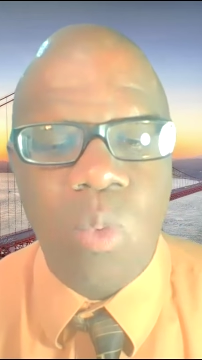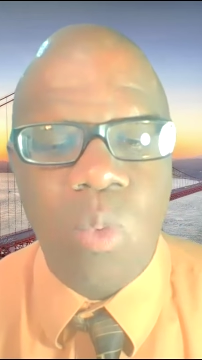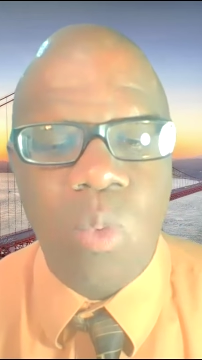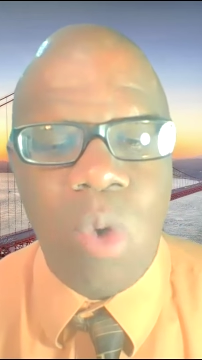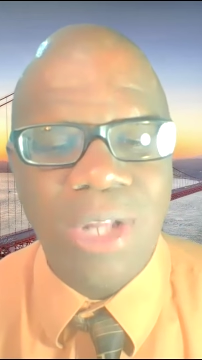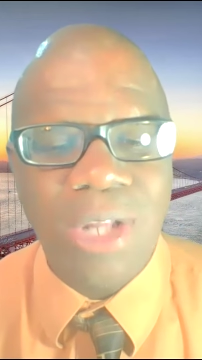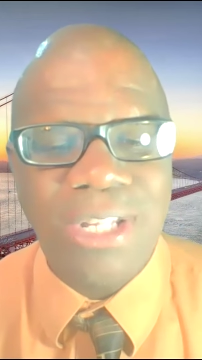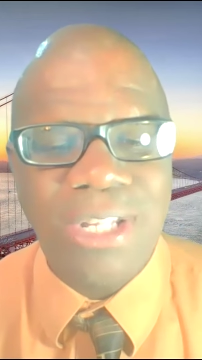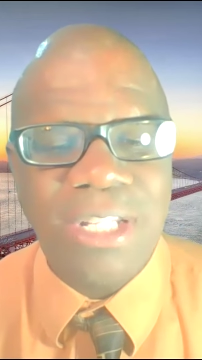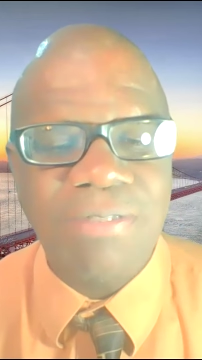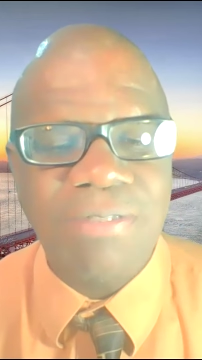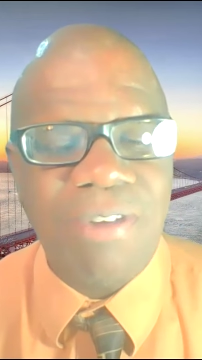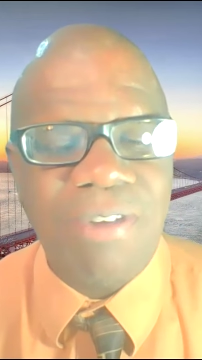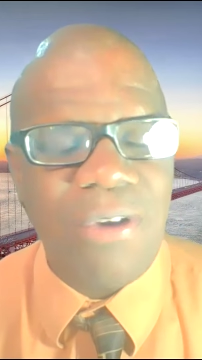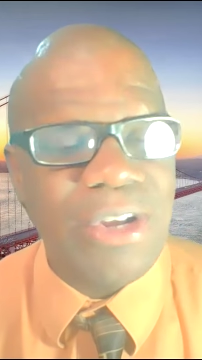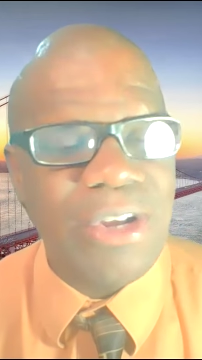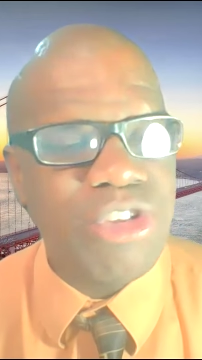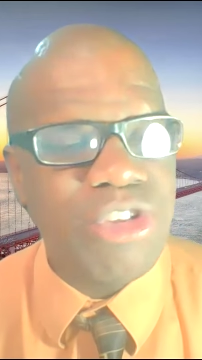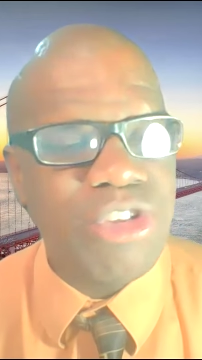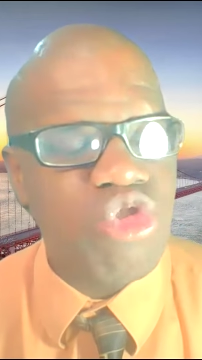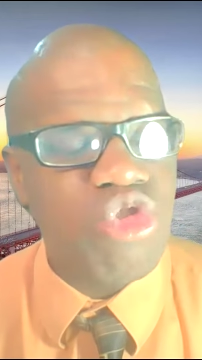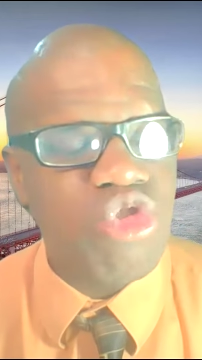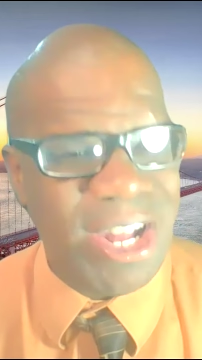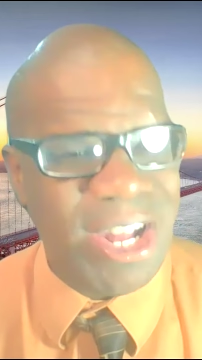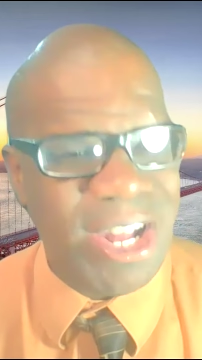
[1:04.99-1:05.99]
what is very
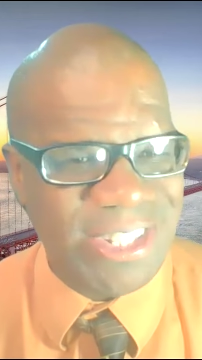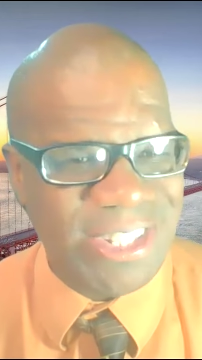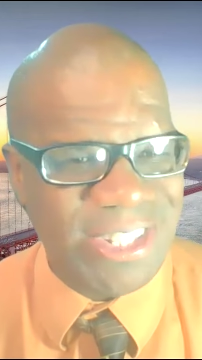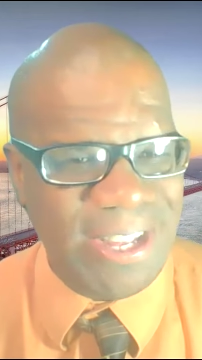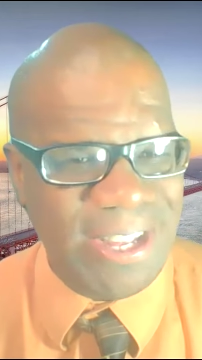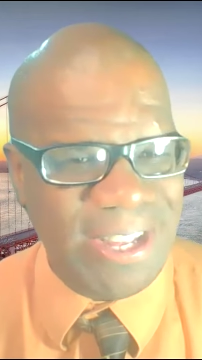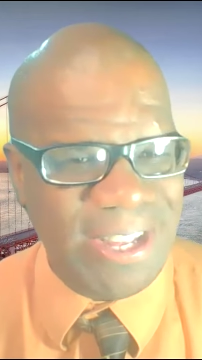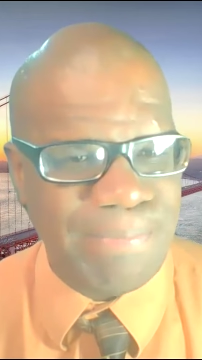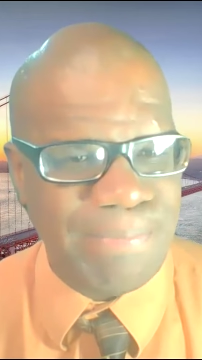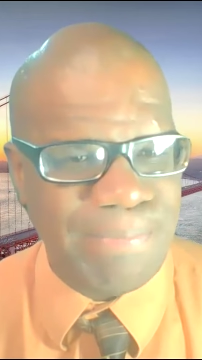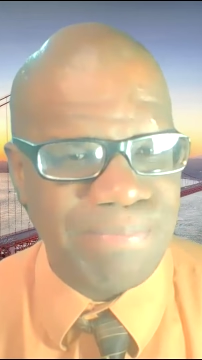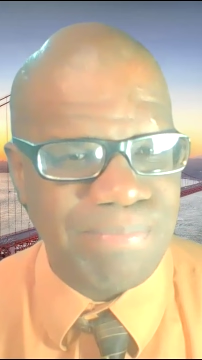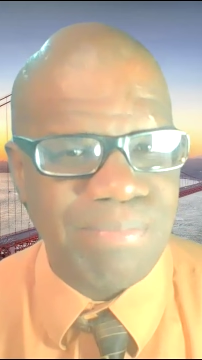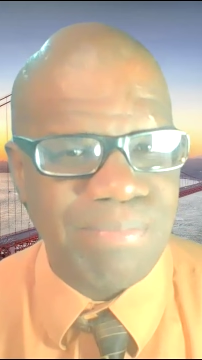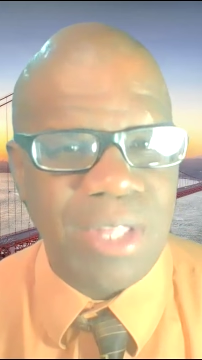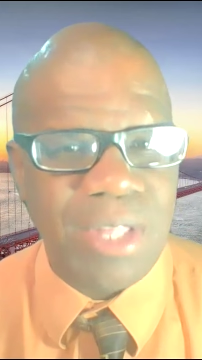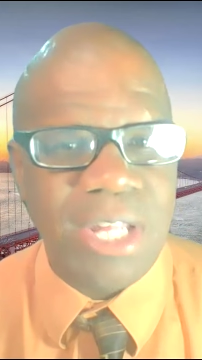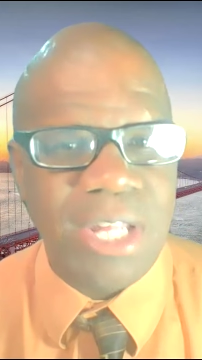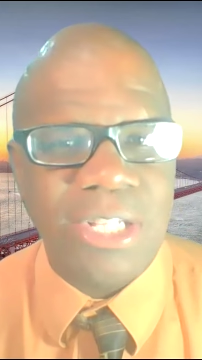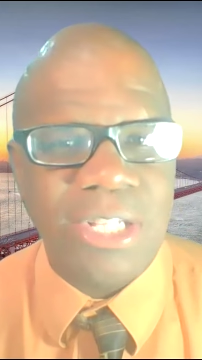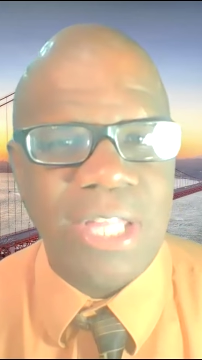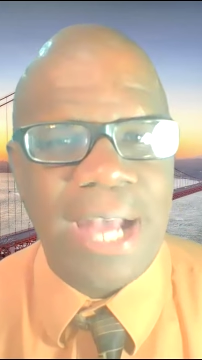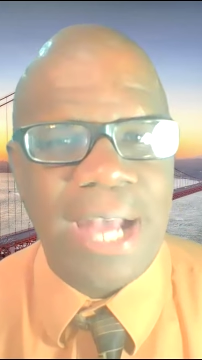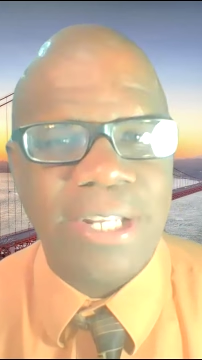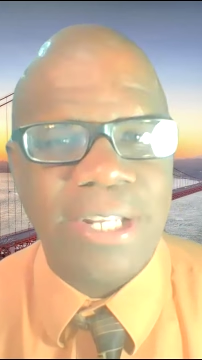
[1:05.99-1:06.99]
interesting
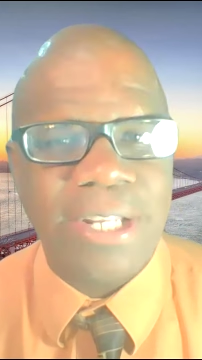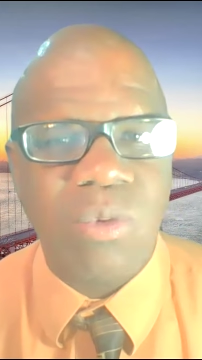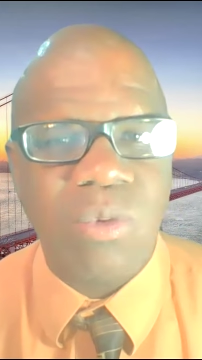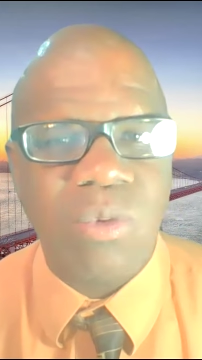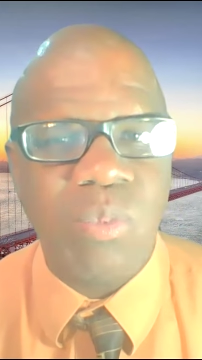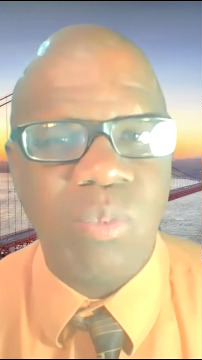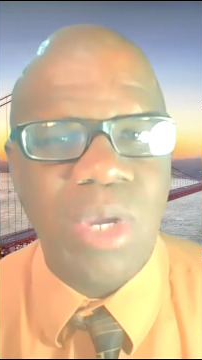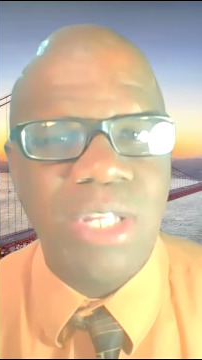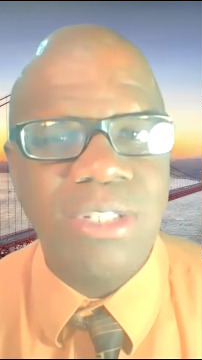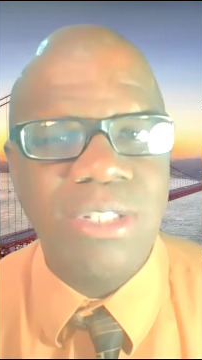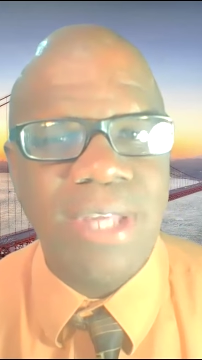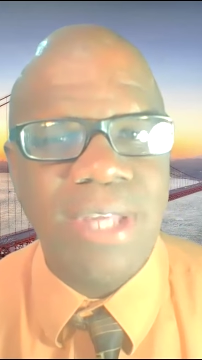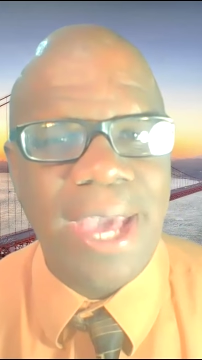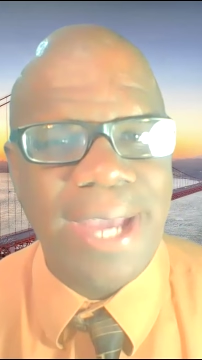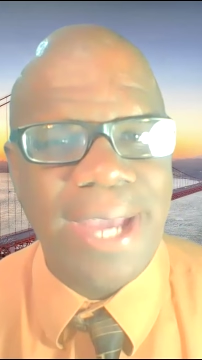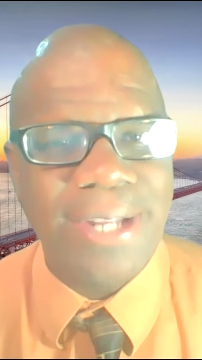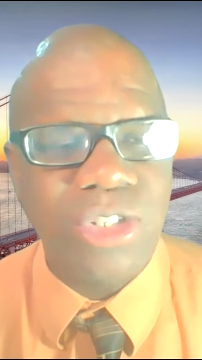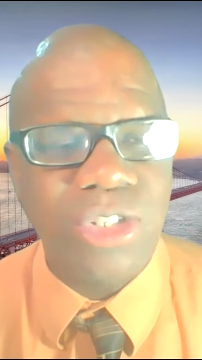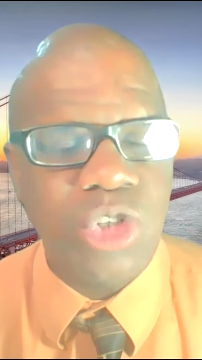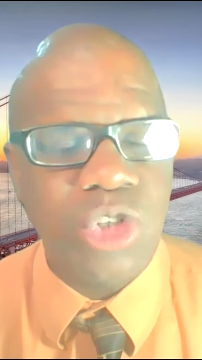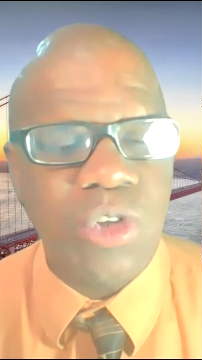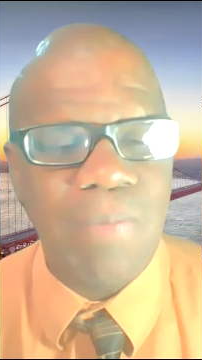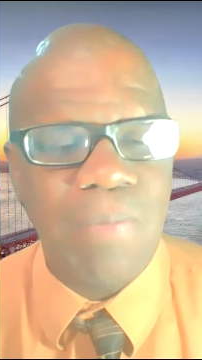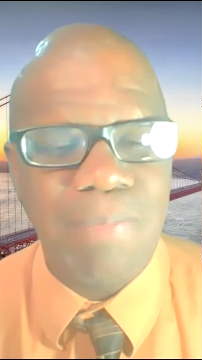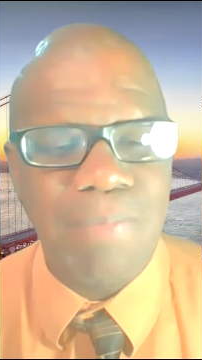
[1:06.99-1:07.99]
is that we
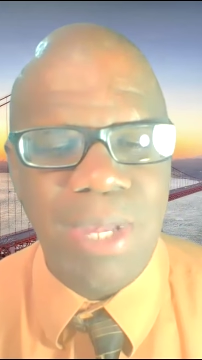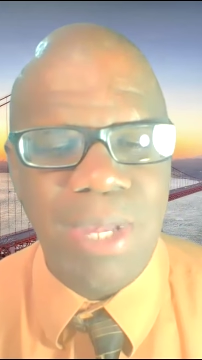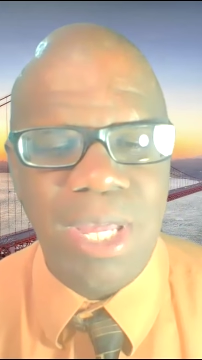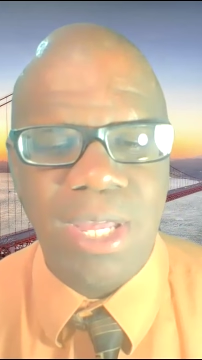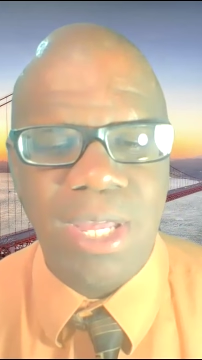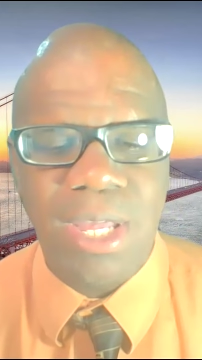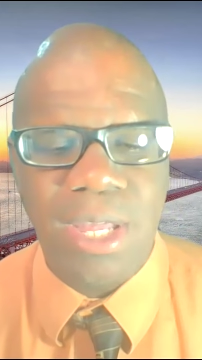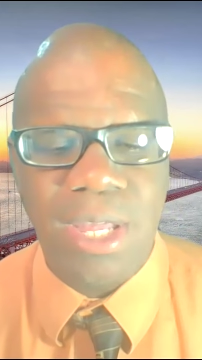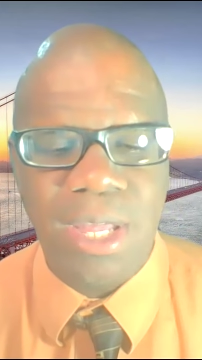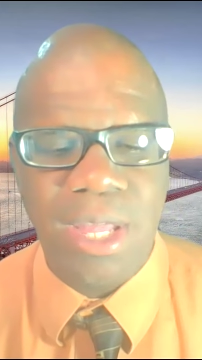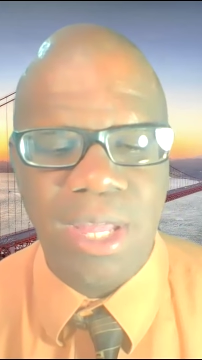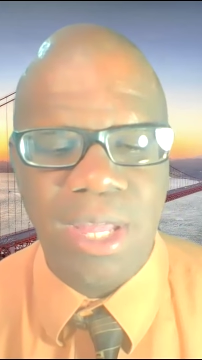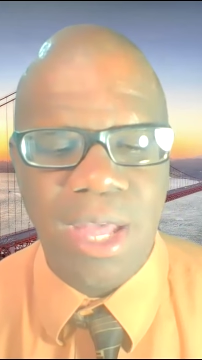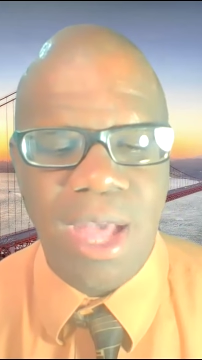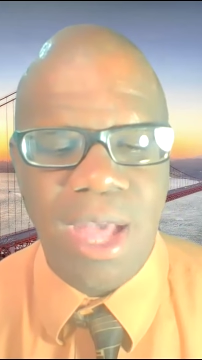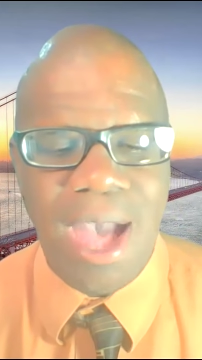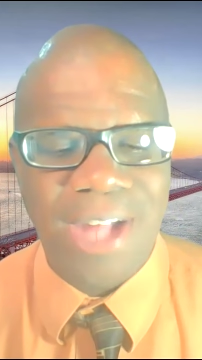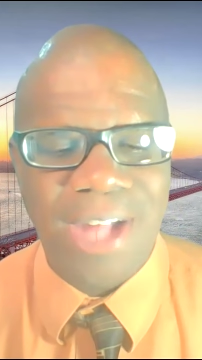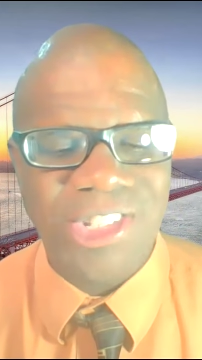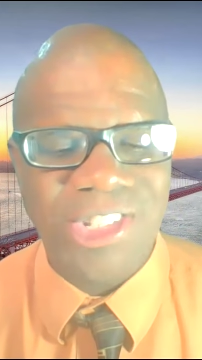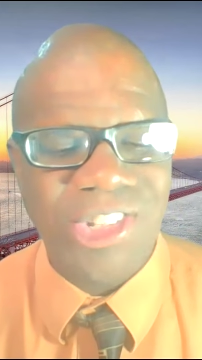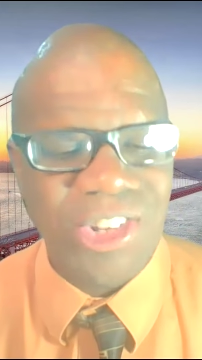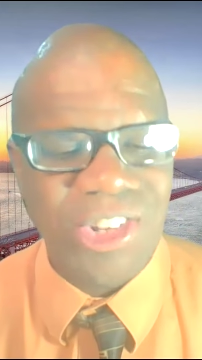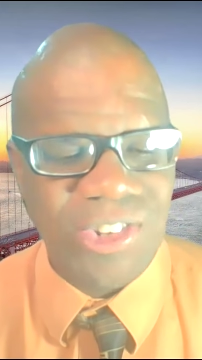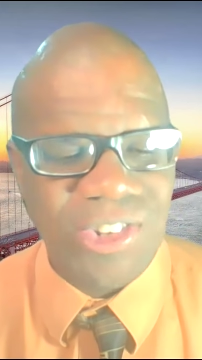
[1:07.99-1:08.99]
tend to be,
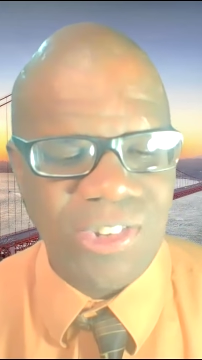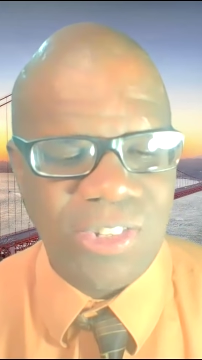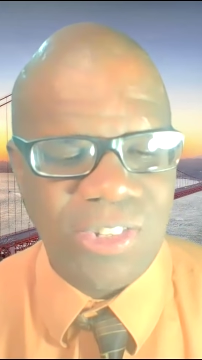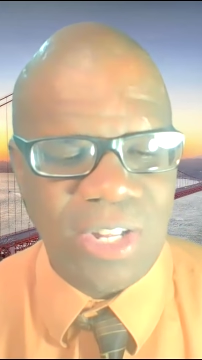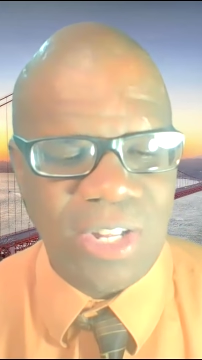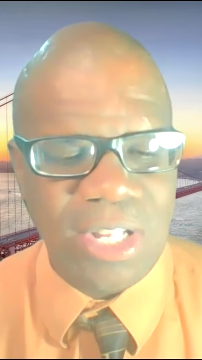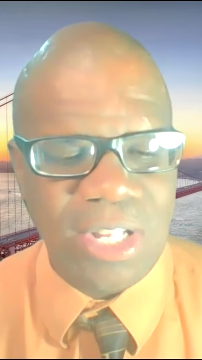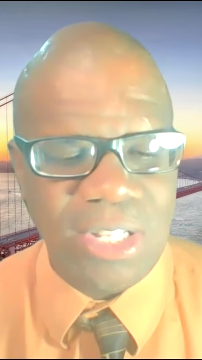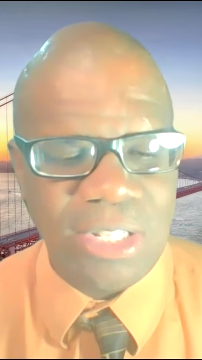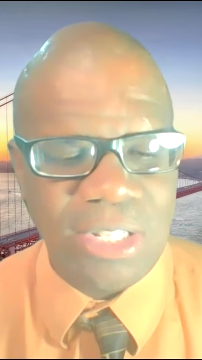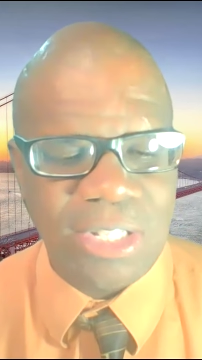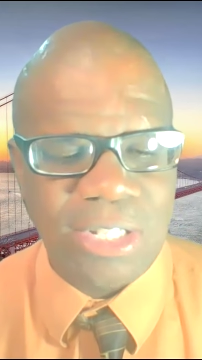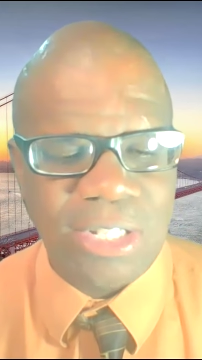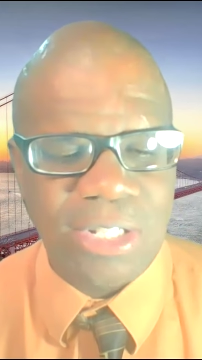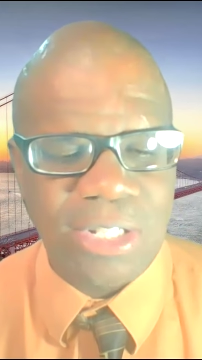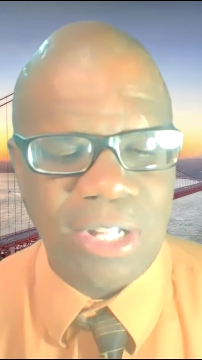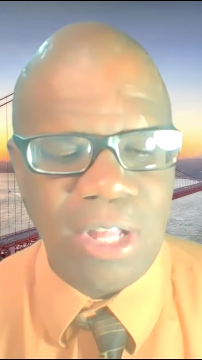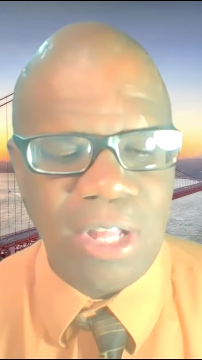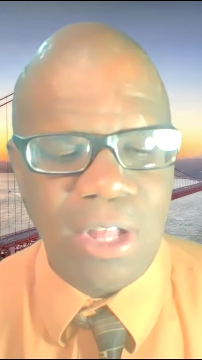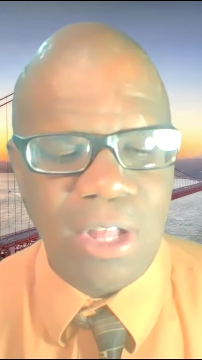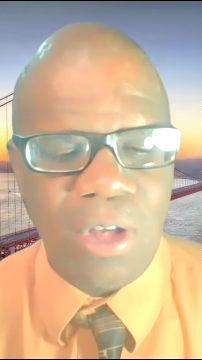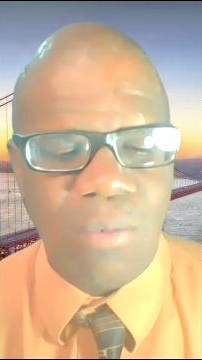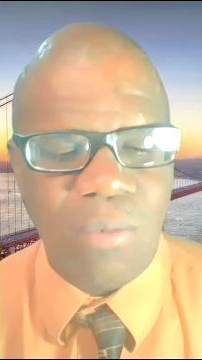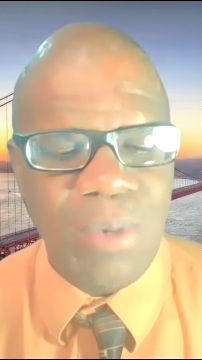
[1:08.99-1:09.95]
as citizens,